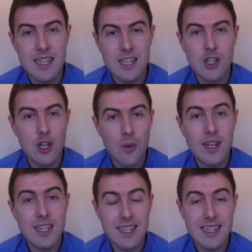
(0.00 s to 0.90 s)
is you
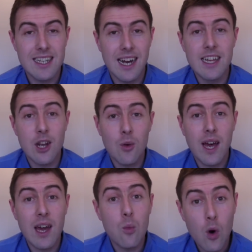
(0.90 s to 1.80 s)
actually deciding,
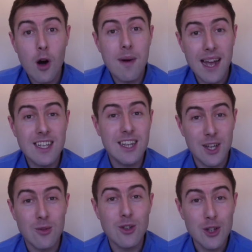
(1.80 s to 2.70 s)
okay, what am I actually
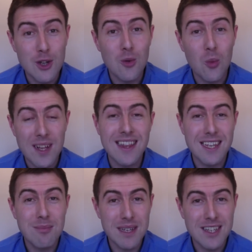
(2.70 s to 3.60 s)
going to do with
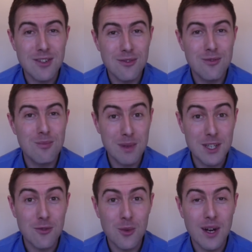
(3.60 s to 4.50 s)
this piece of
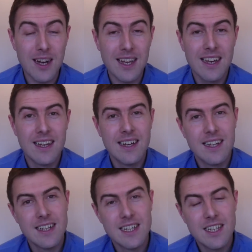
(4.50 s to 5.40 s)
work?
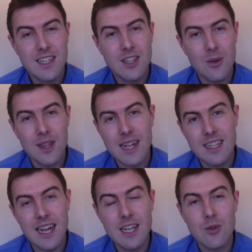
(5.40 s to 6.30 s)
So at that
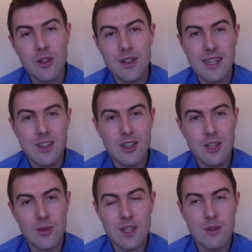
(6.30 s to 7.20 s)
stage, what you need to
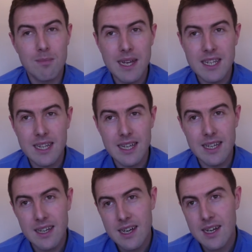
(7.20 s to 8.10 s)
do is basically